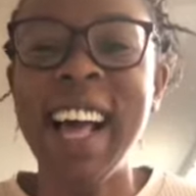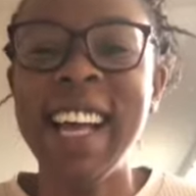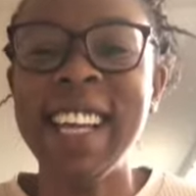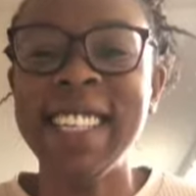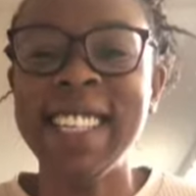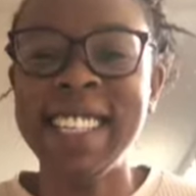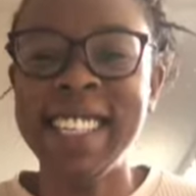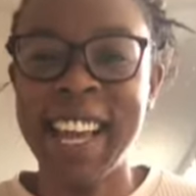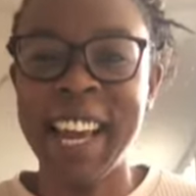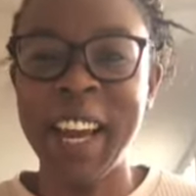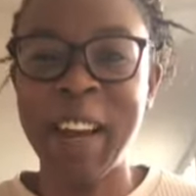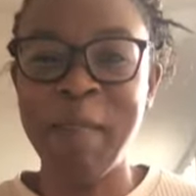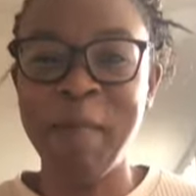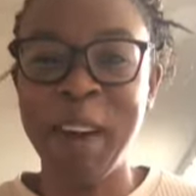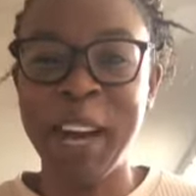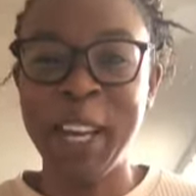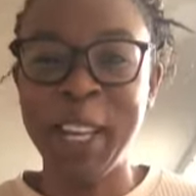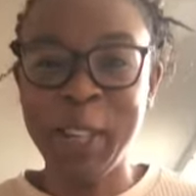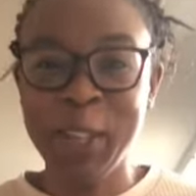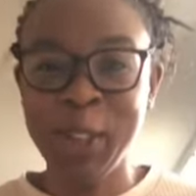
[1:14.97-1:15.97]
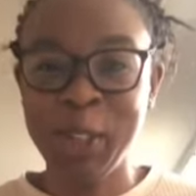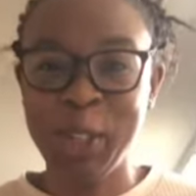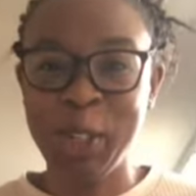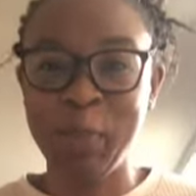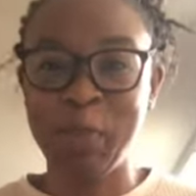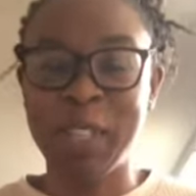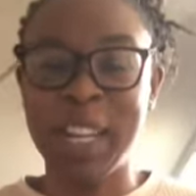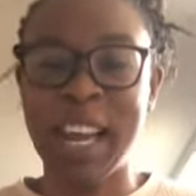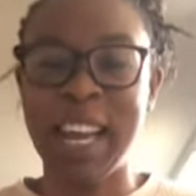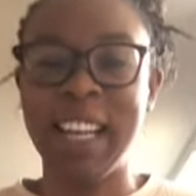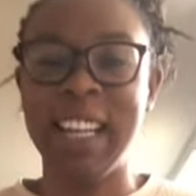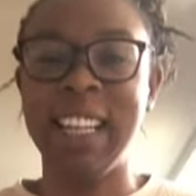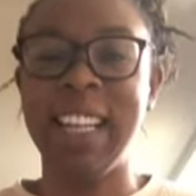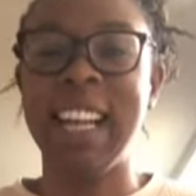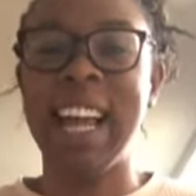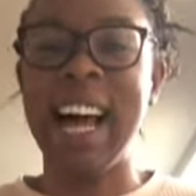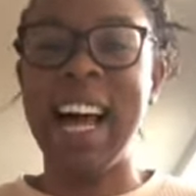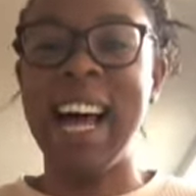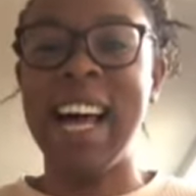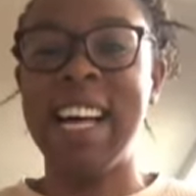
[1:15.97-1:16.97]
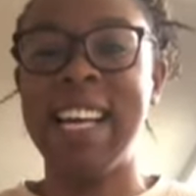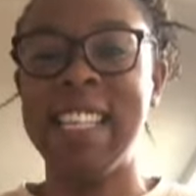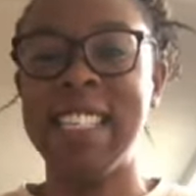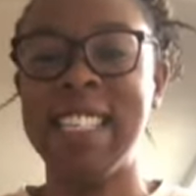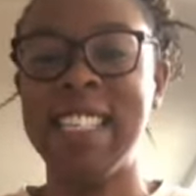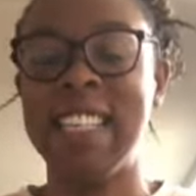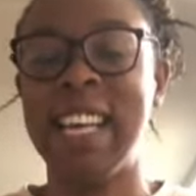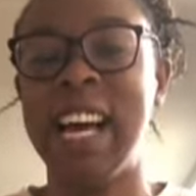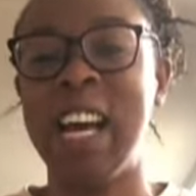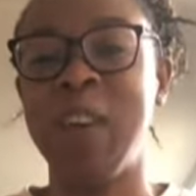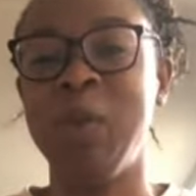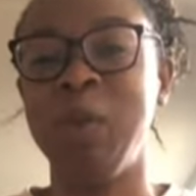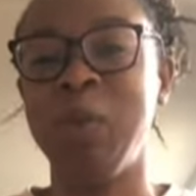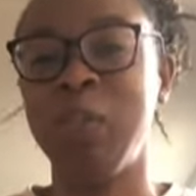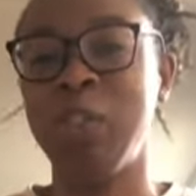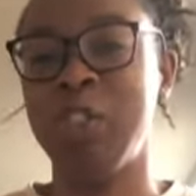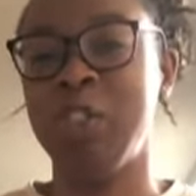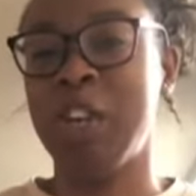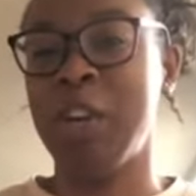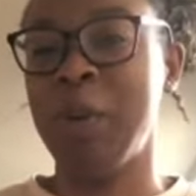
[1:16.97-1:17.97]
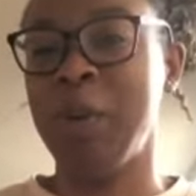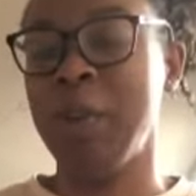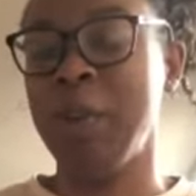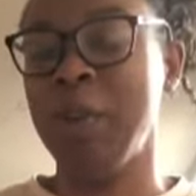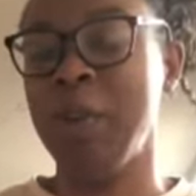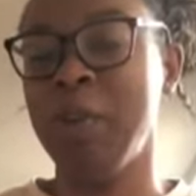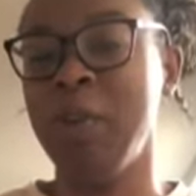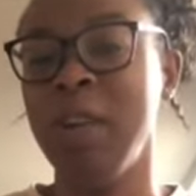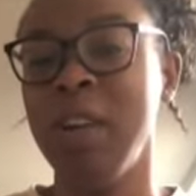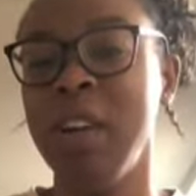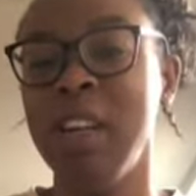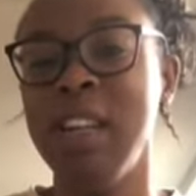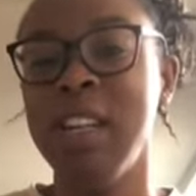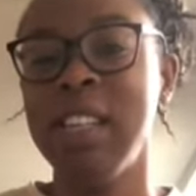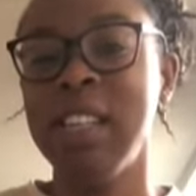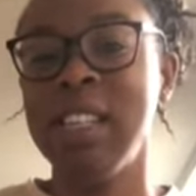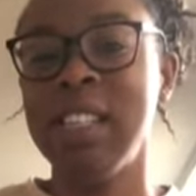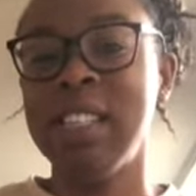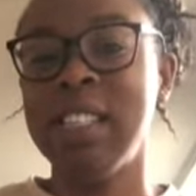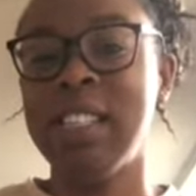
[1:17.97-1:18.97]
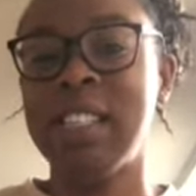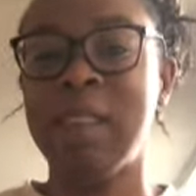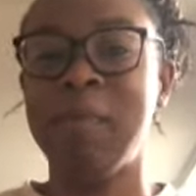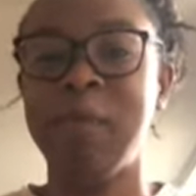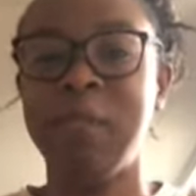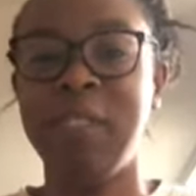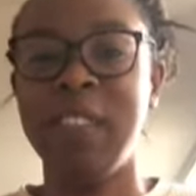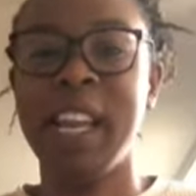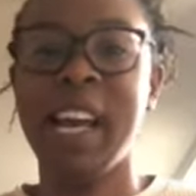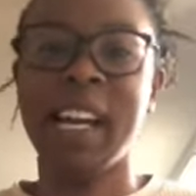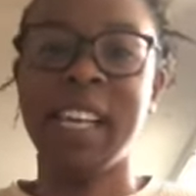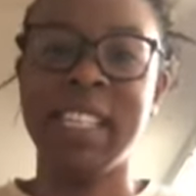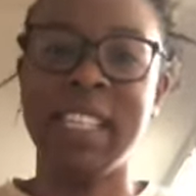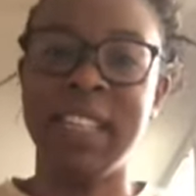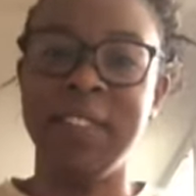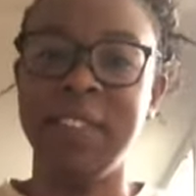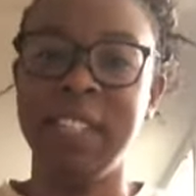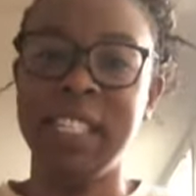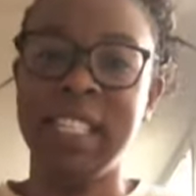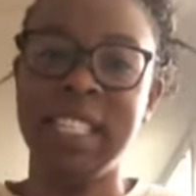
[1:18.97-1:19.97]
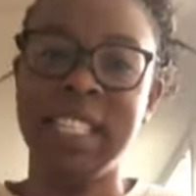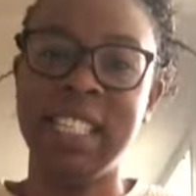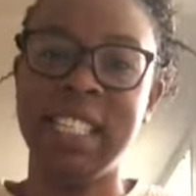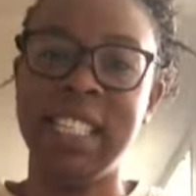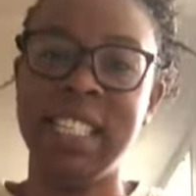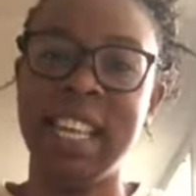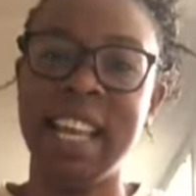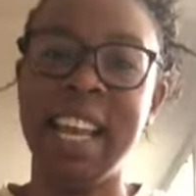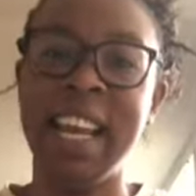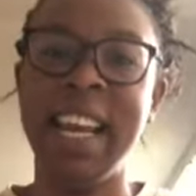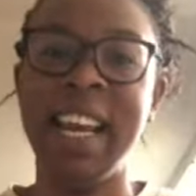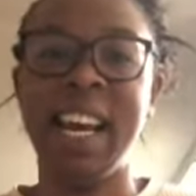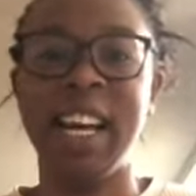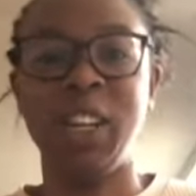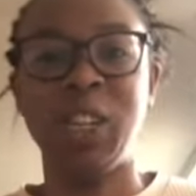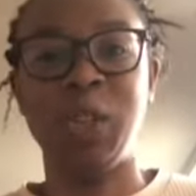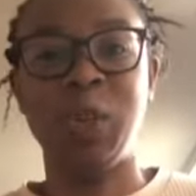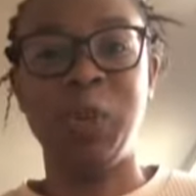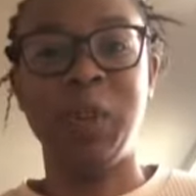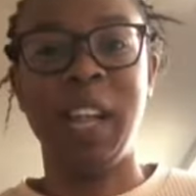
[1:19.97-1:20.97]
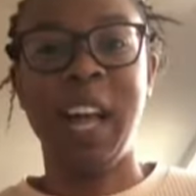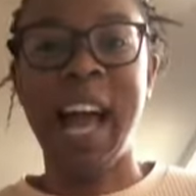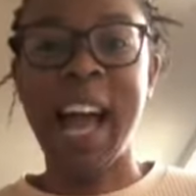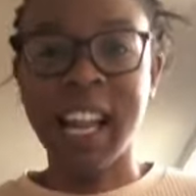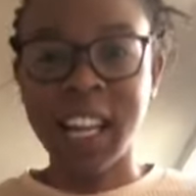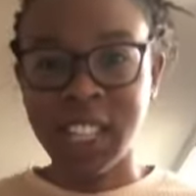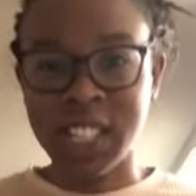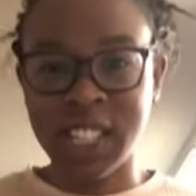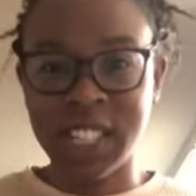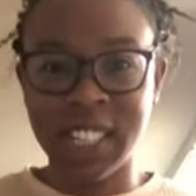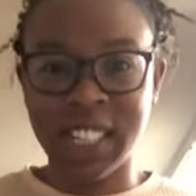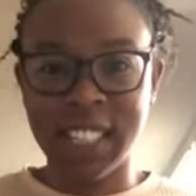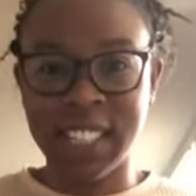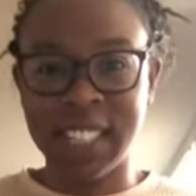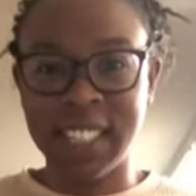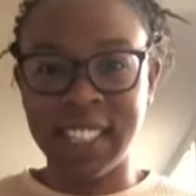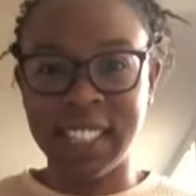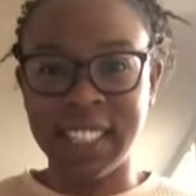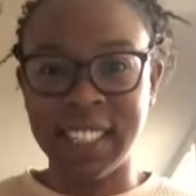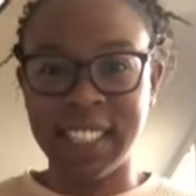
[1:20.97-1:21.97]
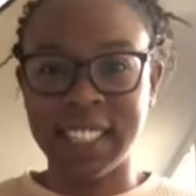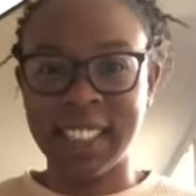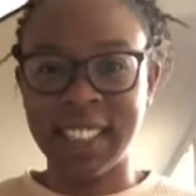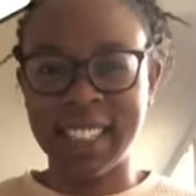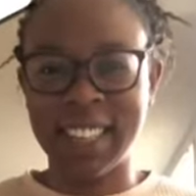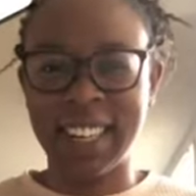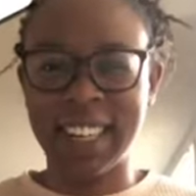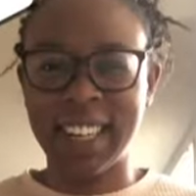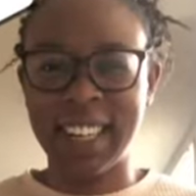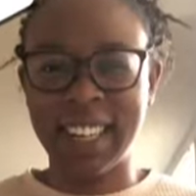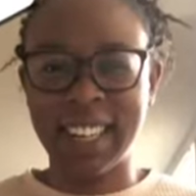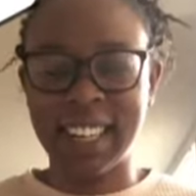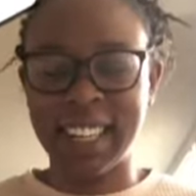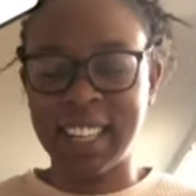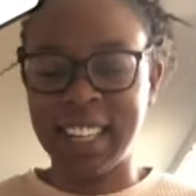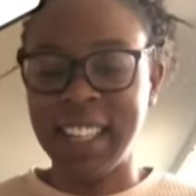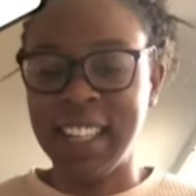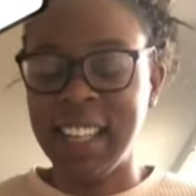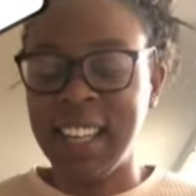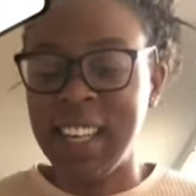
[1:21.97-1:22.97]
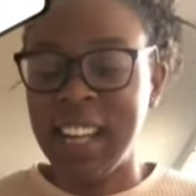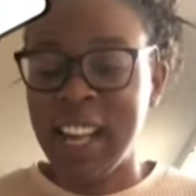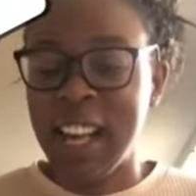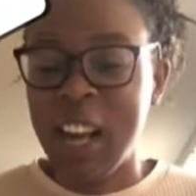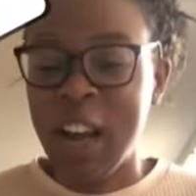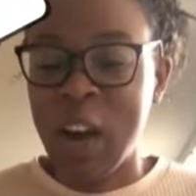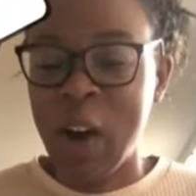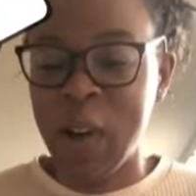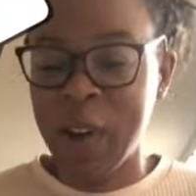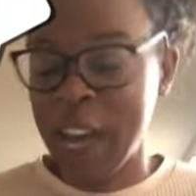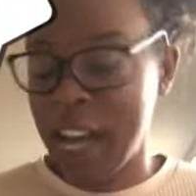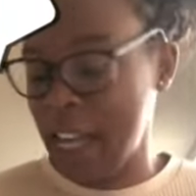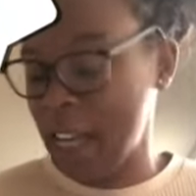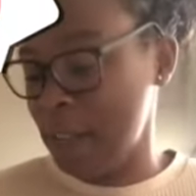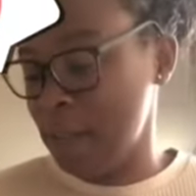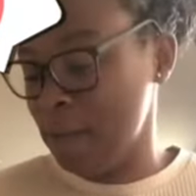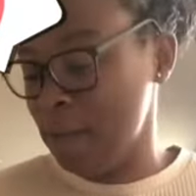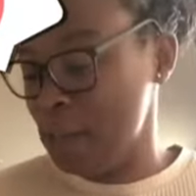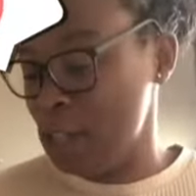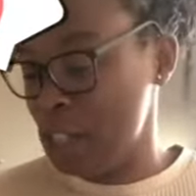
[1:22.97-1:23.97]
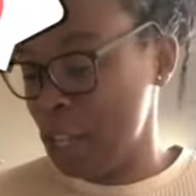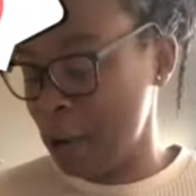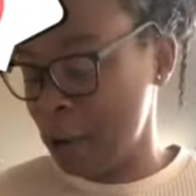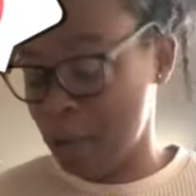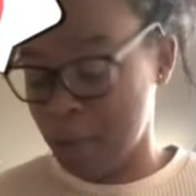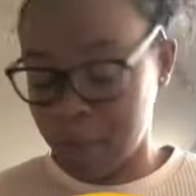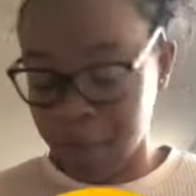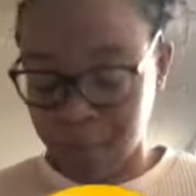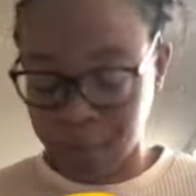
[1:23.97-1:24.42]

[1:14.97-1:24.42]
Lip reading: check my YouTube channel, as I will show you some of the activities in actual action. Okay, so